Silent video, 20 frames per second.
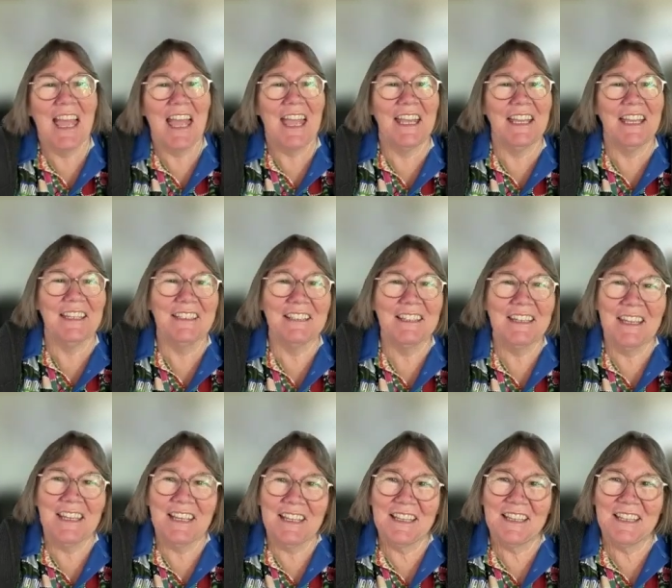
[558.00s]
And
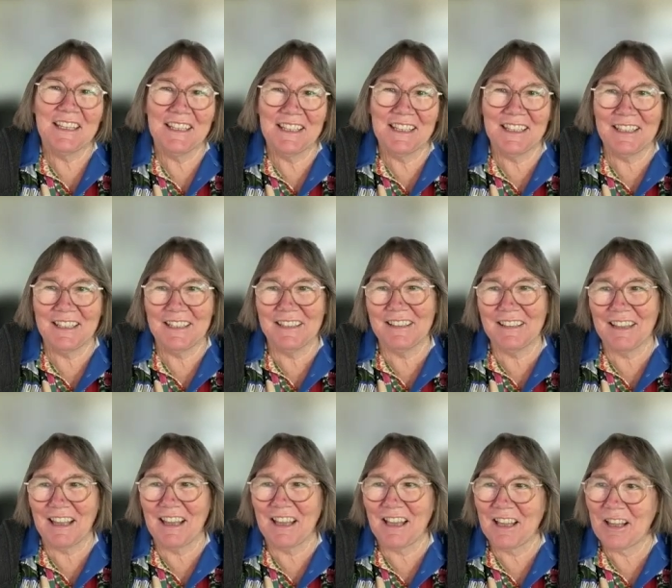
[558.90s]
it
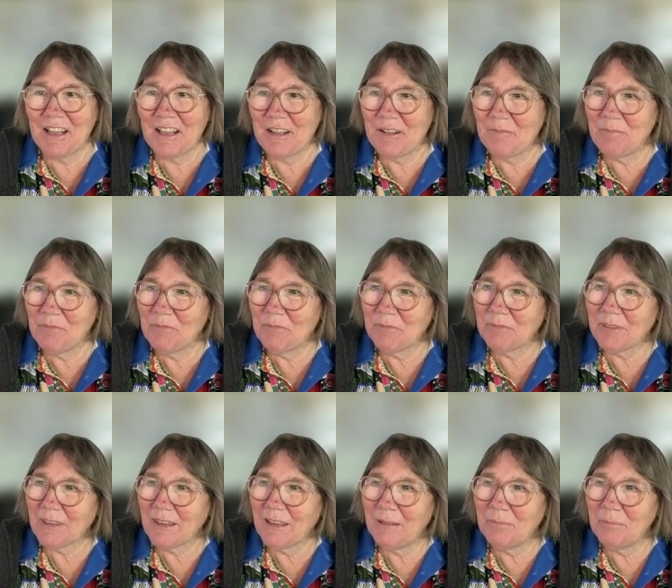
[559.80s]

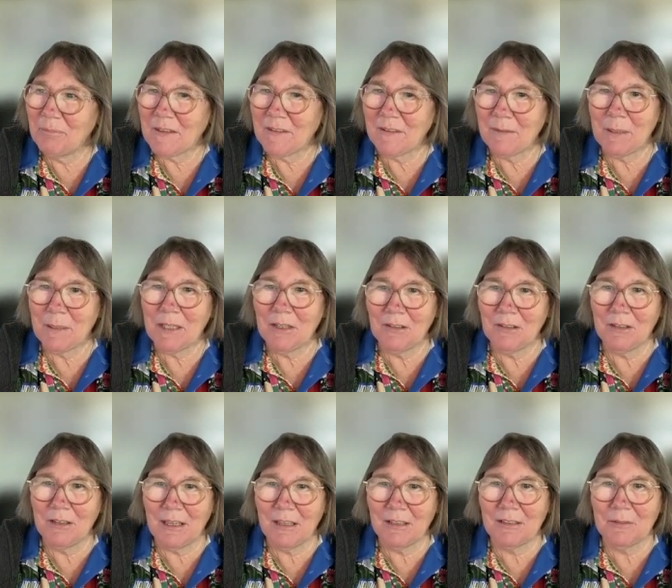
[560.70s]
must have been
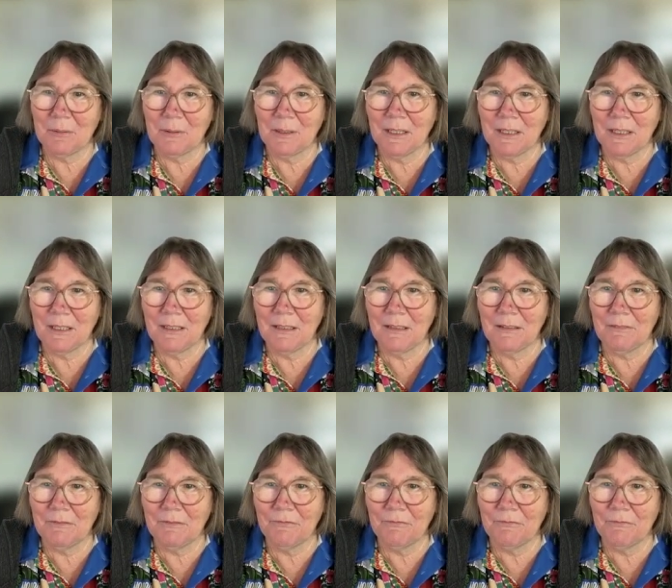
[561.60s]
on our
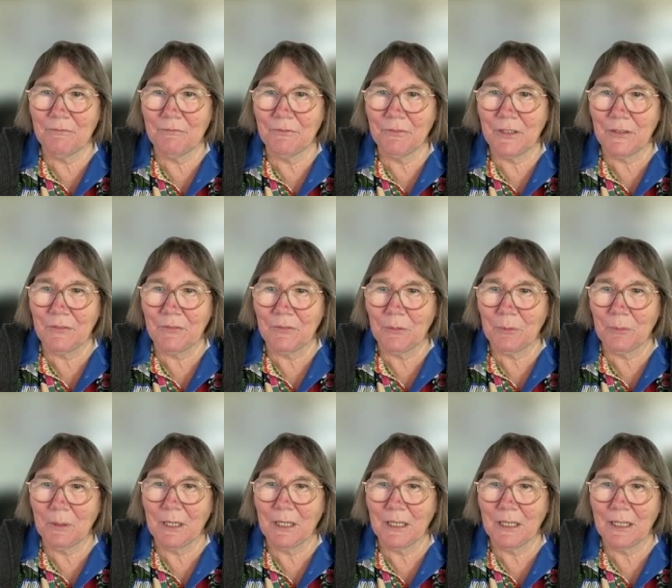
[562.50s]
25th
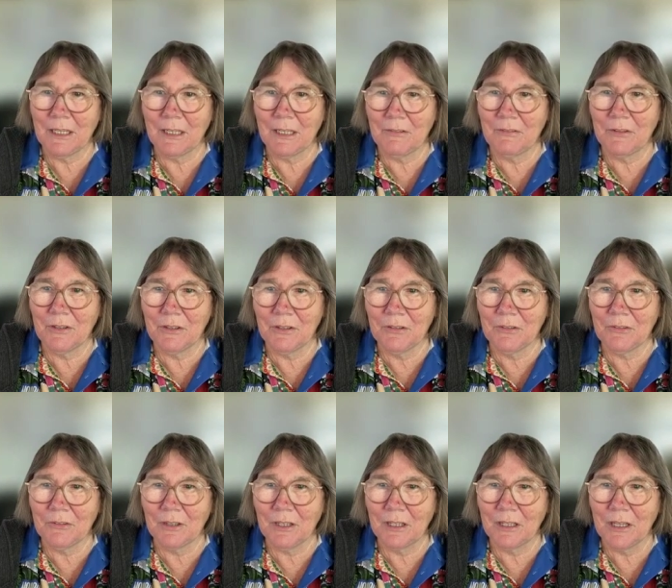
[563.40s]
wedding
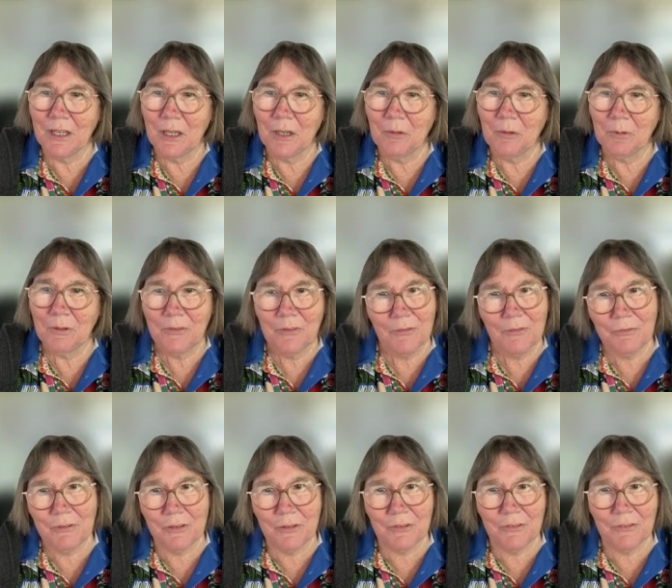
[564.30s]
anniversary was the
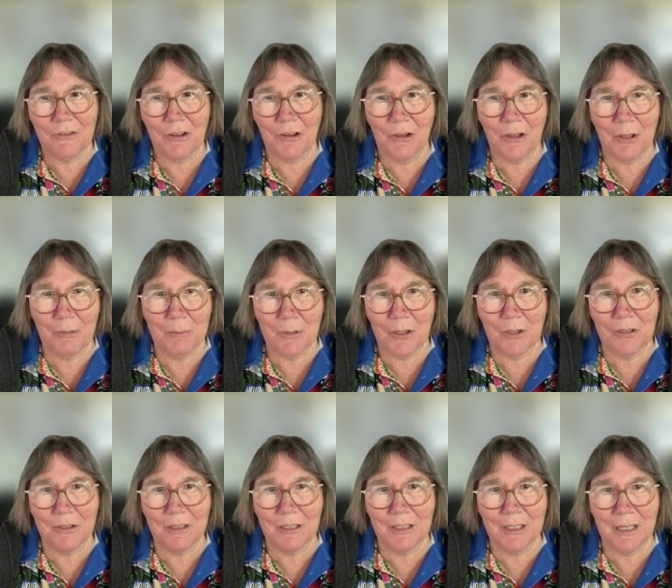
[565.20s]
first time I
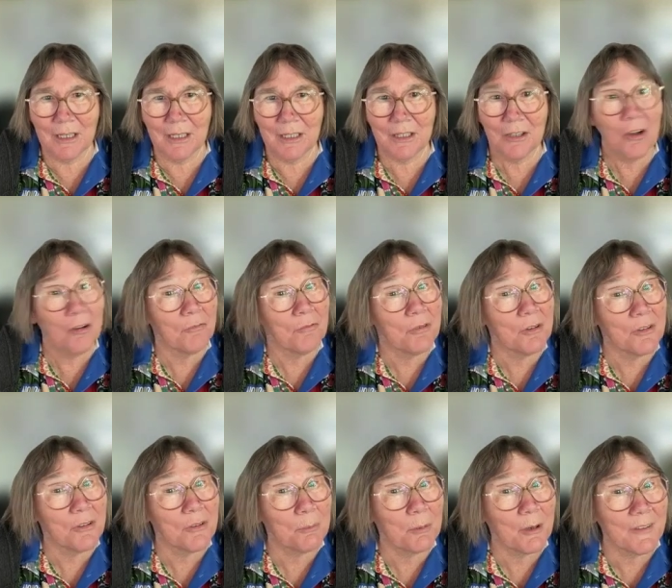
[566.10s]
did a
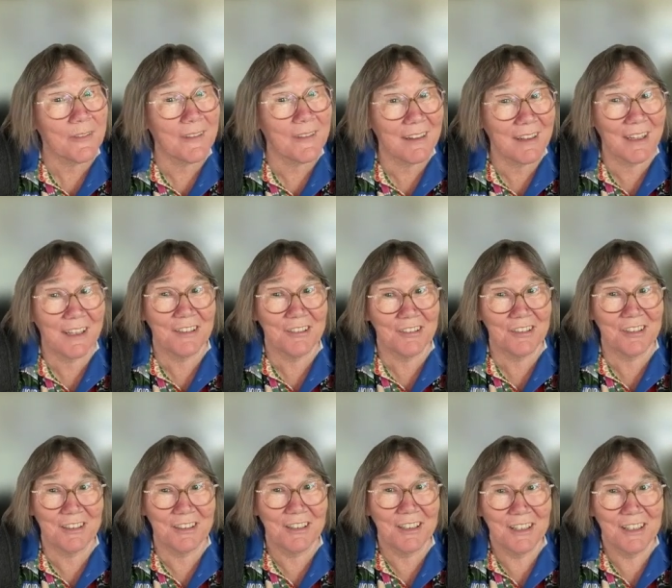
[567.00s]
conference presentation.